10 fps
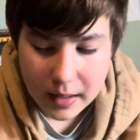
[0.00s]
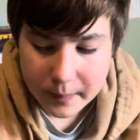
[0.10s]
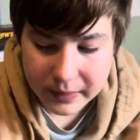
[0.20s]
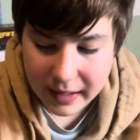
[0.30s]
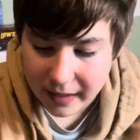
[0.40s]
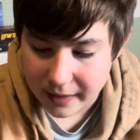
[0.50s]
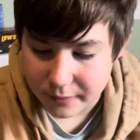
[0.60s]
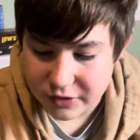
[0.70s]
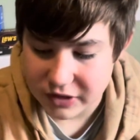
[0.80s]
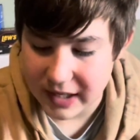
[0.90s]
But yeah, I was
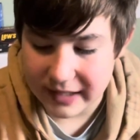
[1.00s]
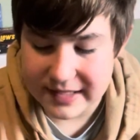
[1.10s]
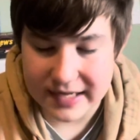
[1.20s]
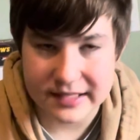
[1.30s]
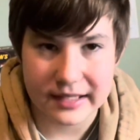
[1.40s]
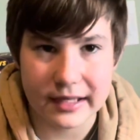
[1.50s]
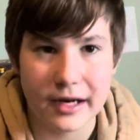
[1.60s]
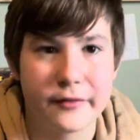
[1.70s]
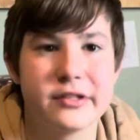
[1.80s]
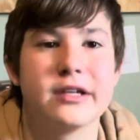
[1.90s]
just kind of testing it.
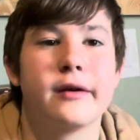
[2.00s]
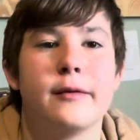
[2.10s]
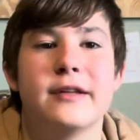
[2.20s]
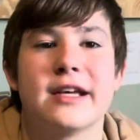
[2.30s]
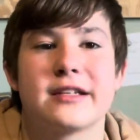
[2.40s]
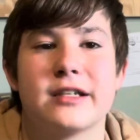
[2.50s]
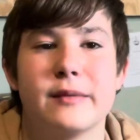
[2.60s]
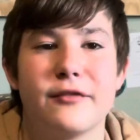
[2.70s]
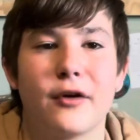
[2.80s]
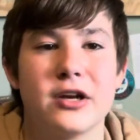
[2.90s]
Obviously I'm gonna be testing it
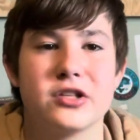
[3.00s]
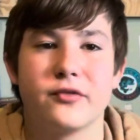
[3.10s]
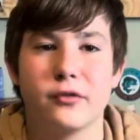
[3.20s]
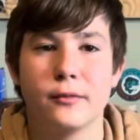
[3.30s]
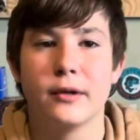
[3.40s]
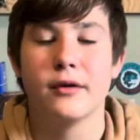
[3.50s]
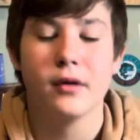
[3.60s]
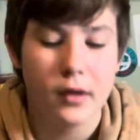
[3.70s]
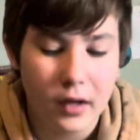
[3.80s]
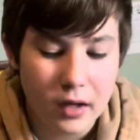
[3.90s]
before I just full blown
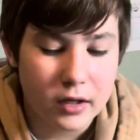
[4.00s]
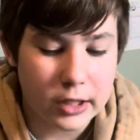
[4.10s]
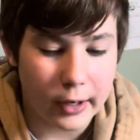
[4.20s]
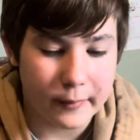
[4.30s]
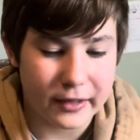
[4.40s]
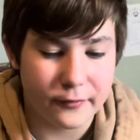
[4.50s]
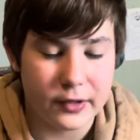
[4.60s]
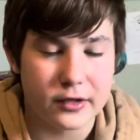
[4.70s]
go out and make a video.